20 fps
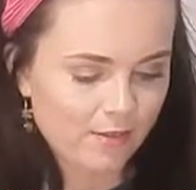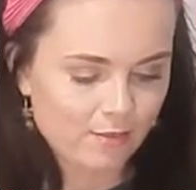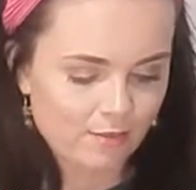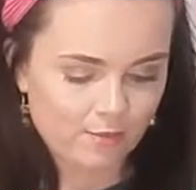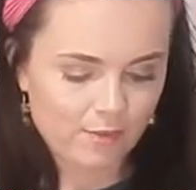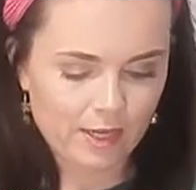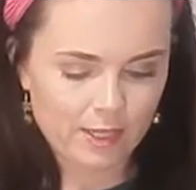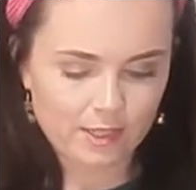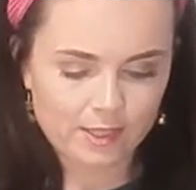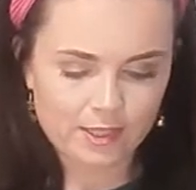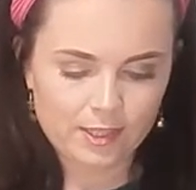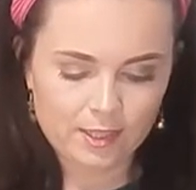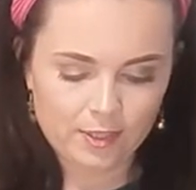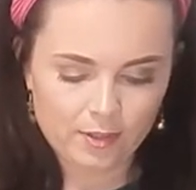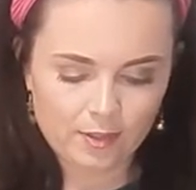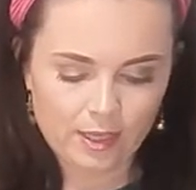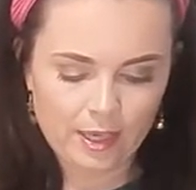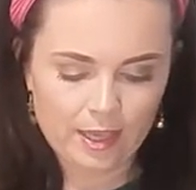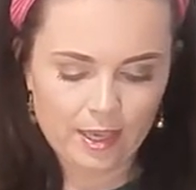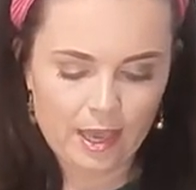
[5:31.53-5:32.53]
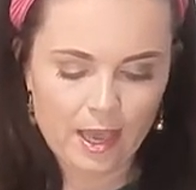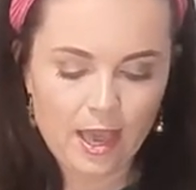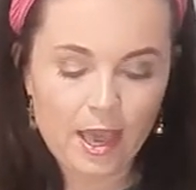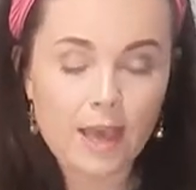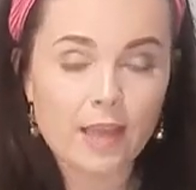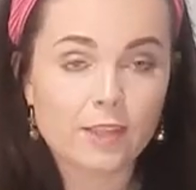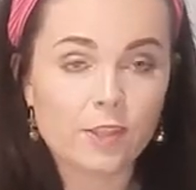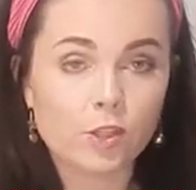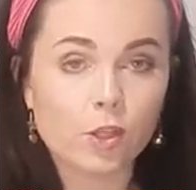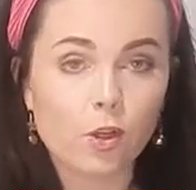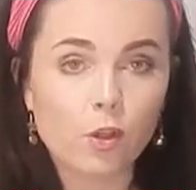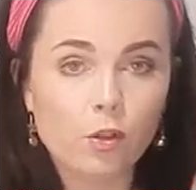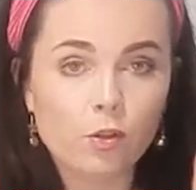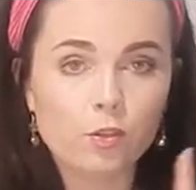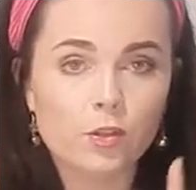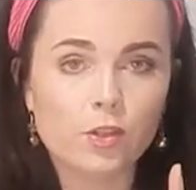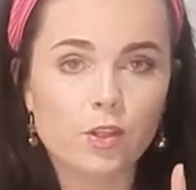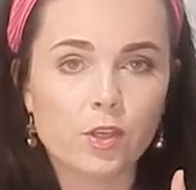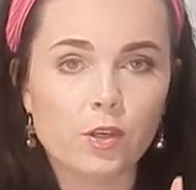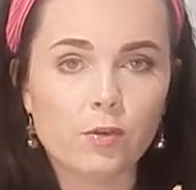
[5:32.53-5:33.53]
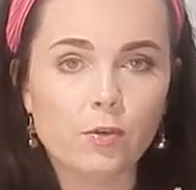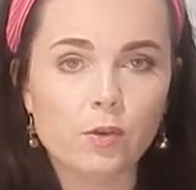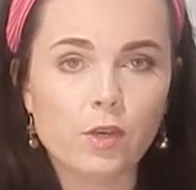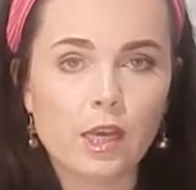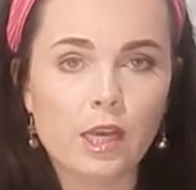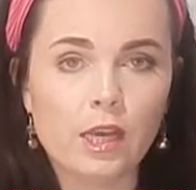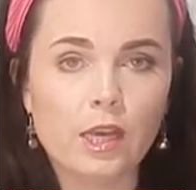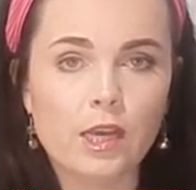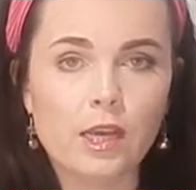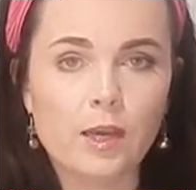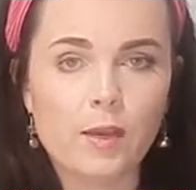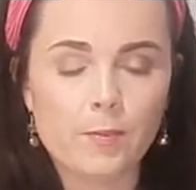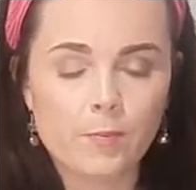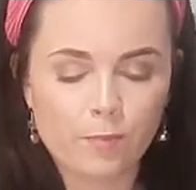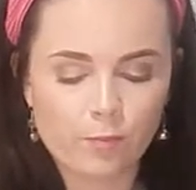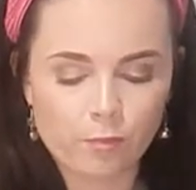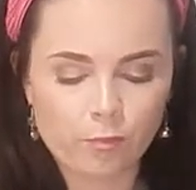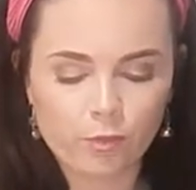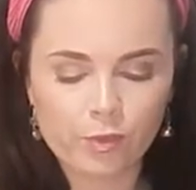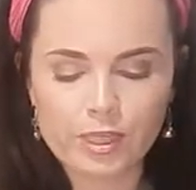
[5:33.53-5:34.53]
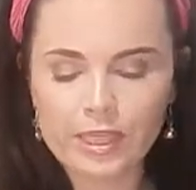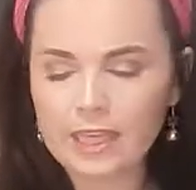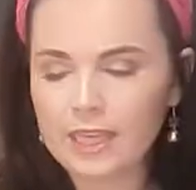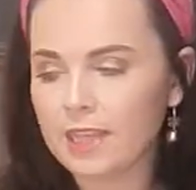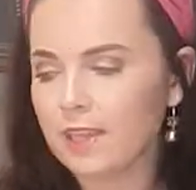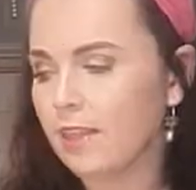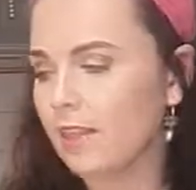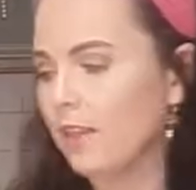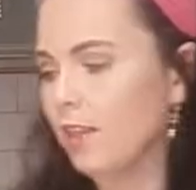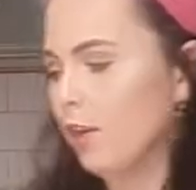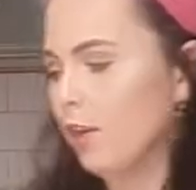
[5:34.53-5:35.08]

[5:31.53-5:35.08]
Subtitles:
Right, okay, and also preheat the